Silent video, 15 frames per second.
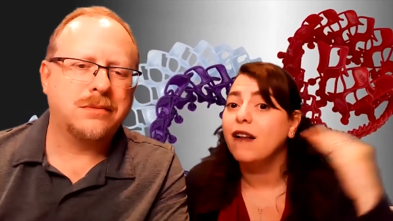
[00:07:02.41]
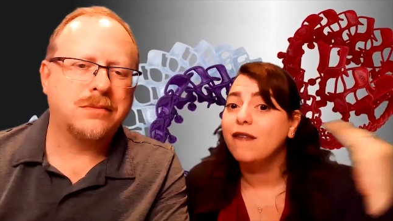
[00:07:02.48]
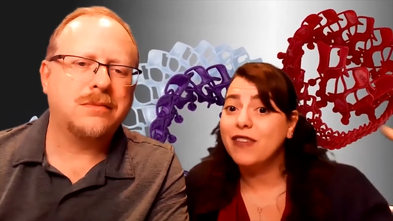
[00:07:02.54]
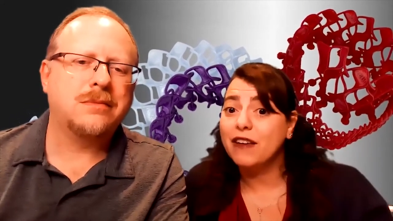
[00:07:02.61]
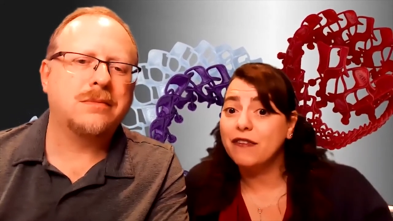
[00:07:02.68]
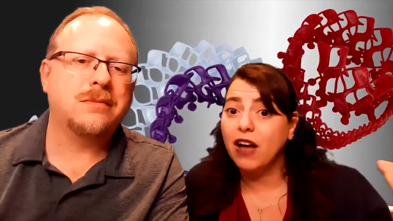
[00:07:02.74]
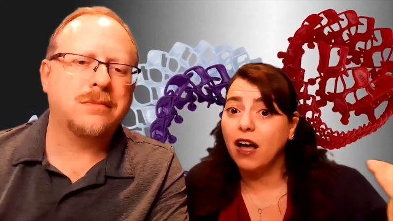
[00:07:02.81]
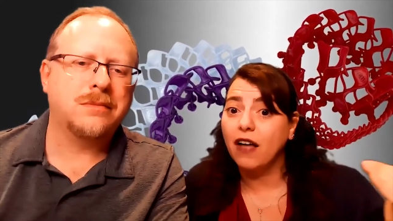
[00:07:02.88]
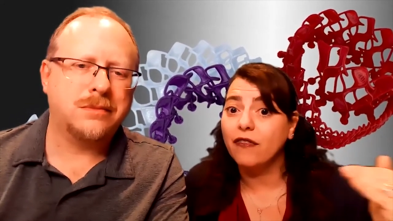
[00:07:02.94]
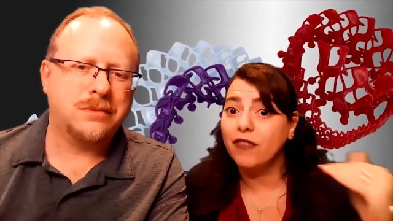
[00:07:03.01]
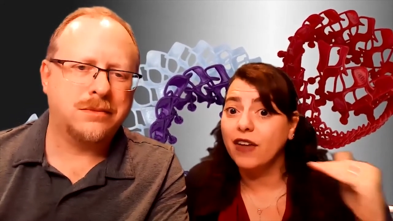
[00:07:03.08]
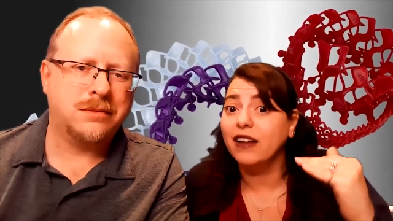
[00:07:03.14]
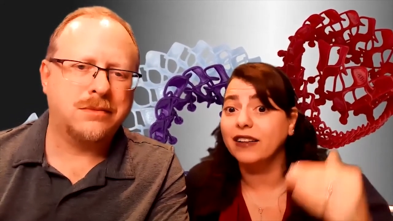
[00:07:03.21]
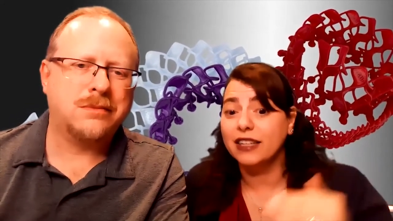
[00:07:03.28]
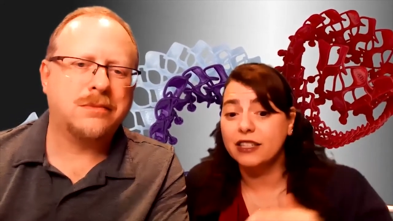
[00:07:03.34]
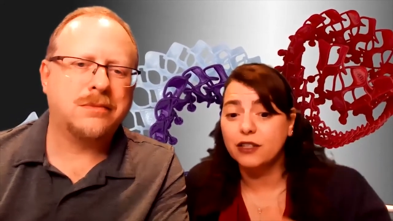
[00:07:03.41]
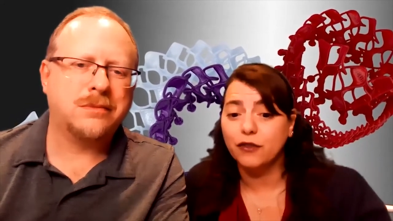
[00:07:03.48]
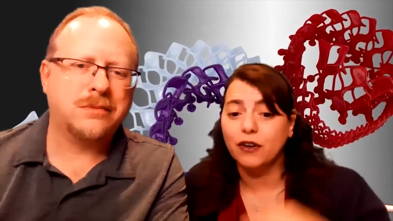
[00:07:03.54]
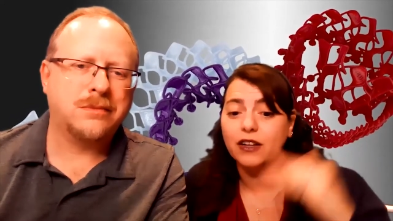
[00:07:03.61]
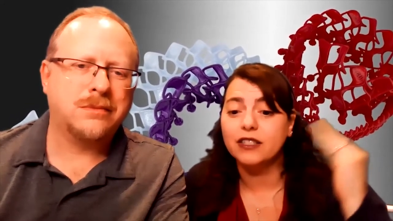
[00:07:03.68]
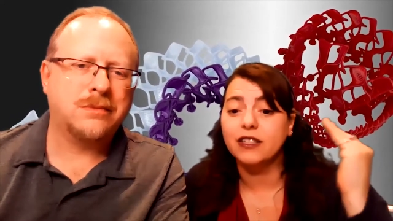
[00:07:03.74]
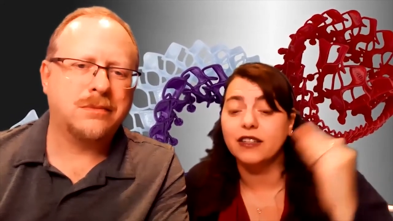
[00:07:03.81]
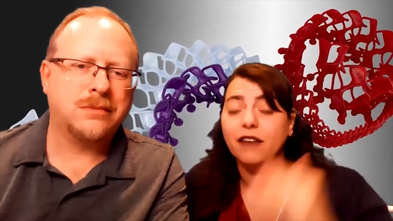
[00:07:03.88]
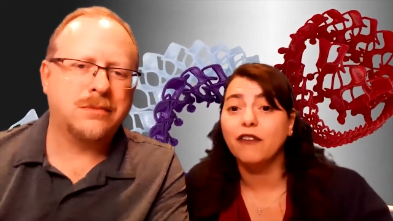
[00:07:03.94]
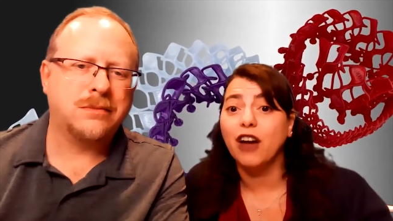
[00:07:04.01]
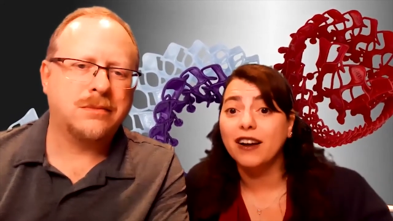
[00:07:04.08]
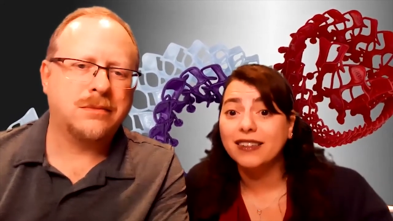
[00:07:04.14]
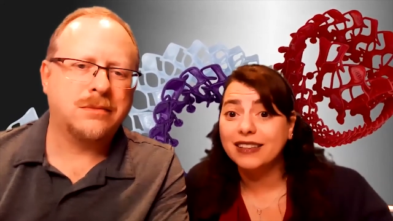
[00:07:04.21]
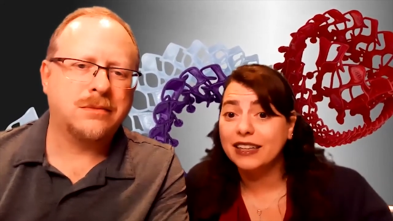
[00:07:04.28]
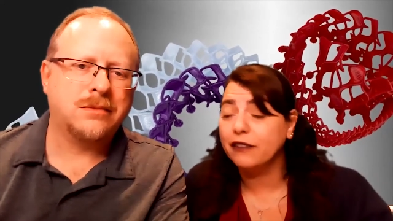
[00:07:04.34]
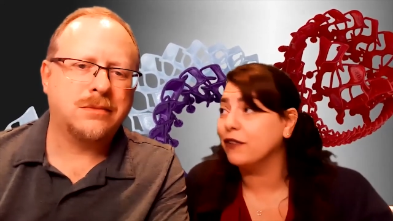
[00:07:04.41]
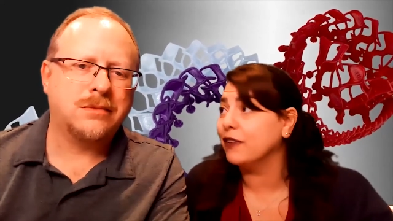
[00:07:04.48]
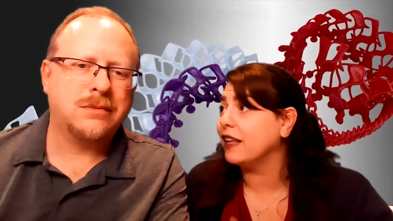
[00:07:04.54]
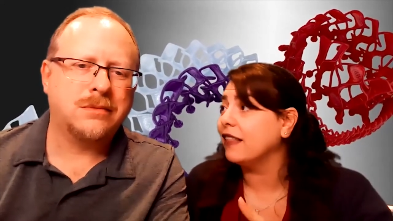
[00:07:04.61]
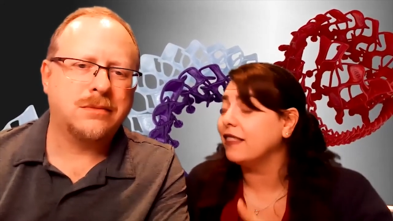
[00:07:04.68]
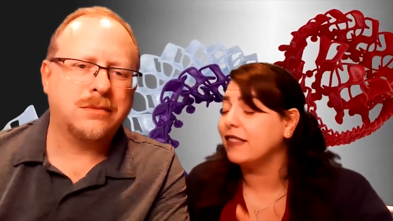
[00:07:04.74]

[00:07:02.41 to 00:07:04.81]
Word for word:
Speaker 1: They've got a list for us and they've got a link for that.